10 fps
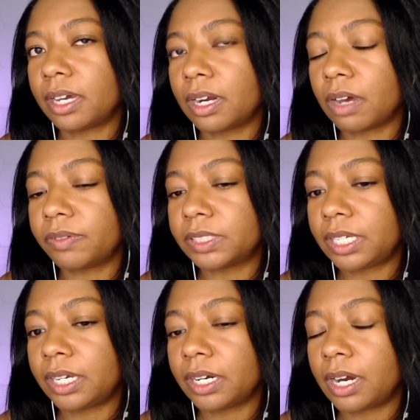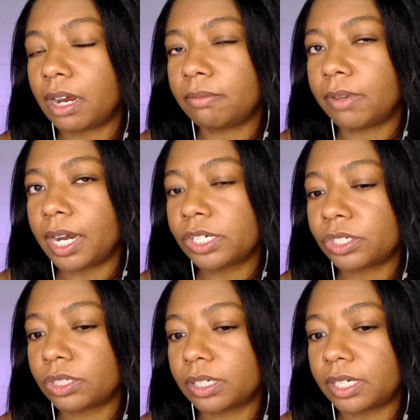cut off his ear. I'm not
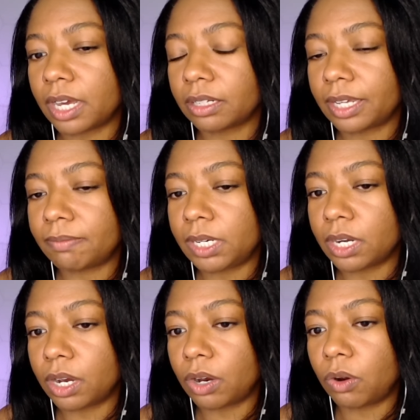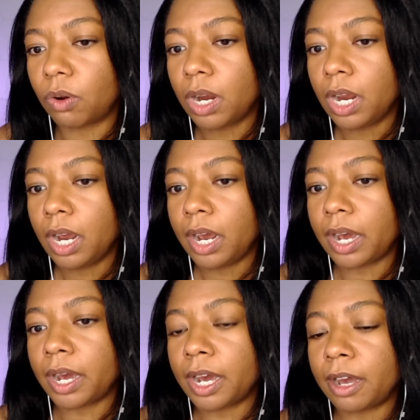sure. Y'all let me know.
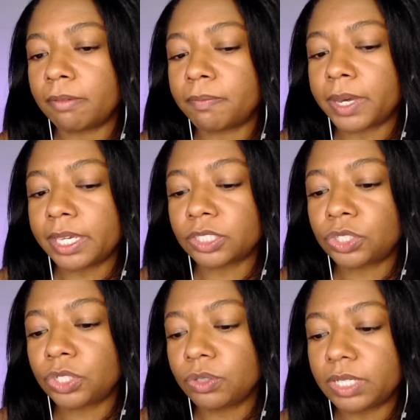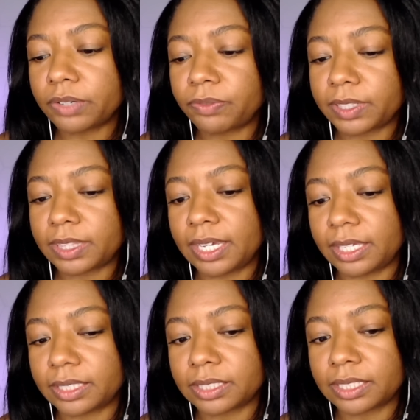But it's two different
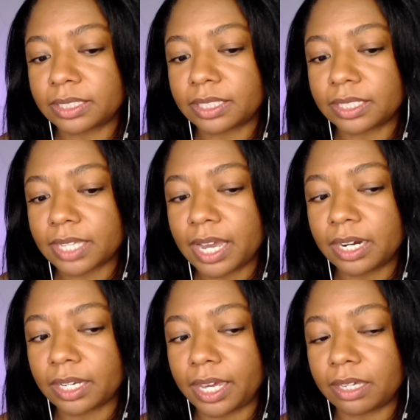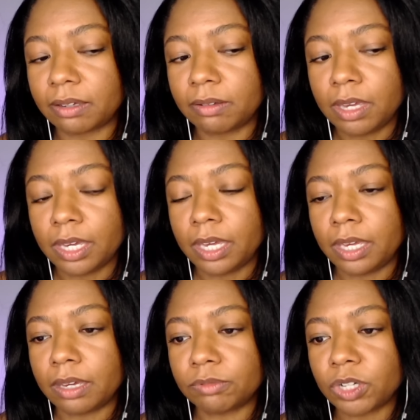things. It's kind of like
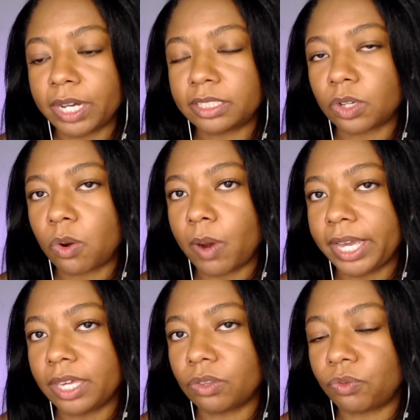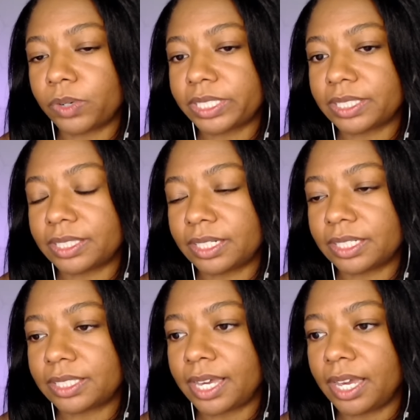him trying to quiet the voices in
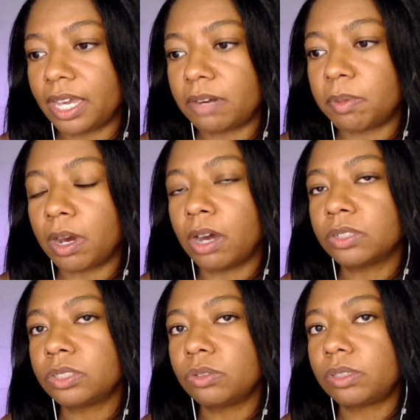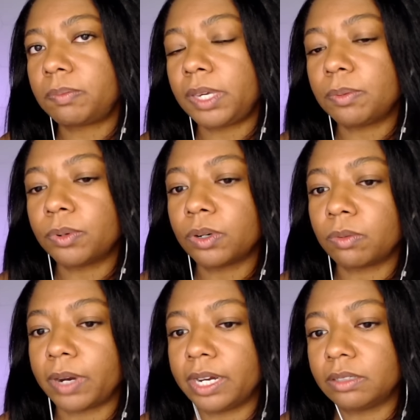his head, but also the people
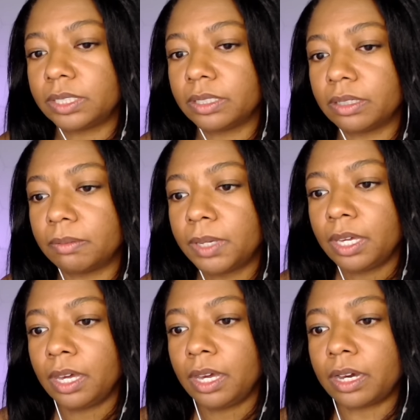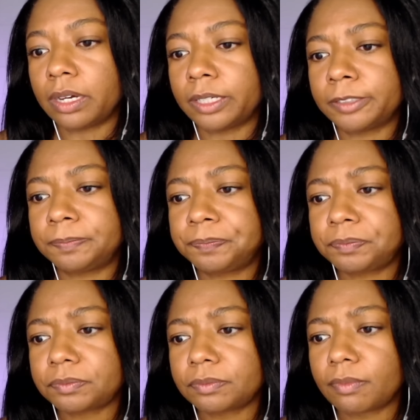around him.
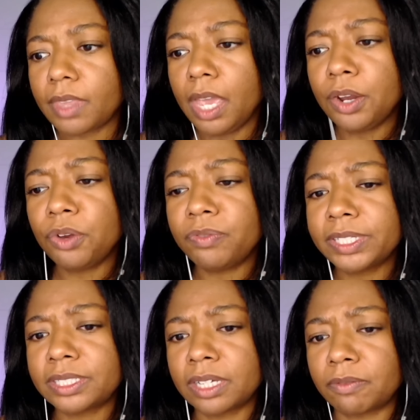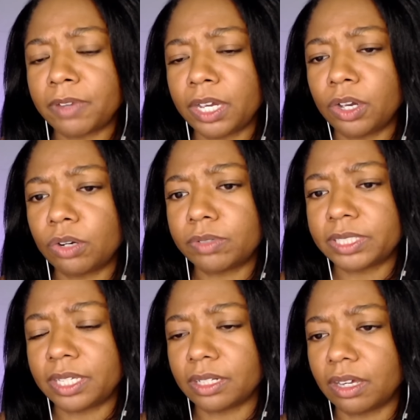I know Vincent Van Gogh
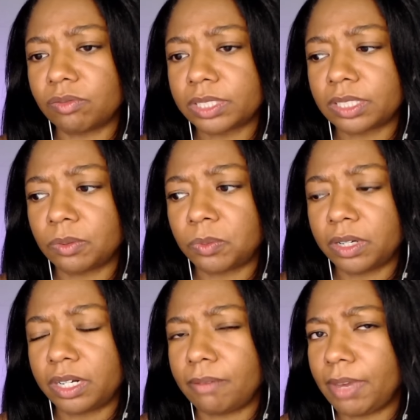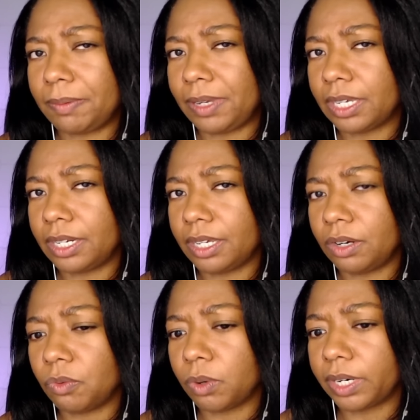was in love with someone and maybe it
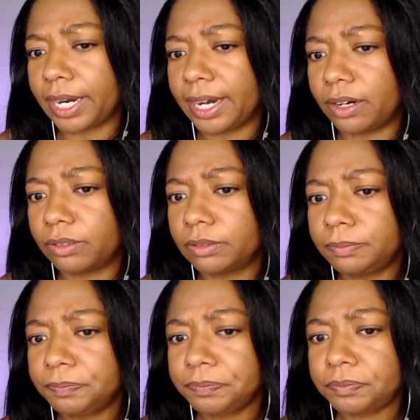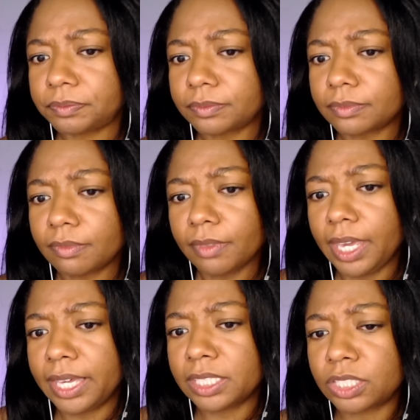didn't work out.
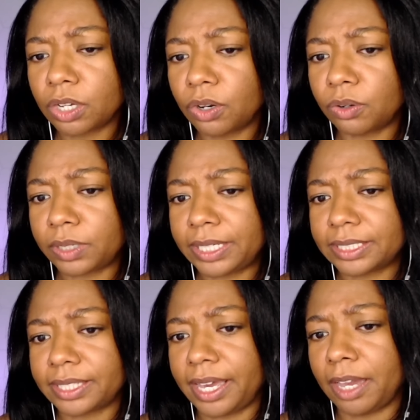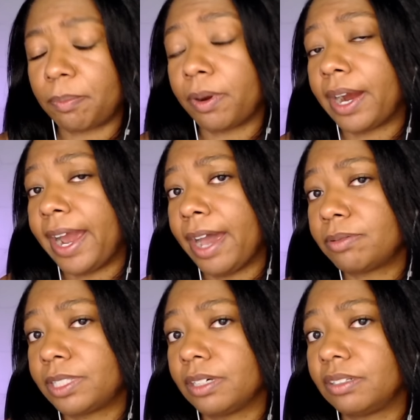And so he's saying
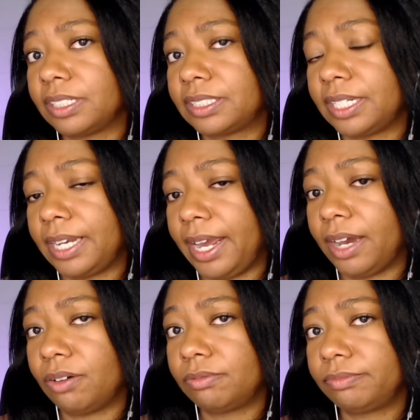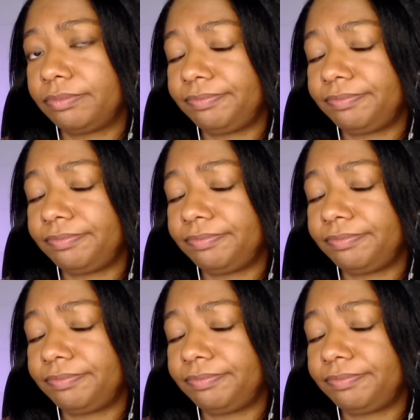perhaps they'll listen now.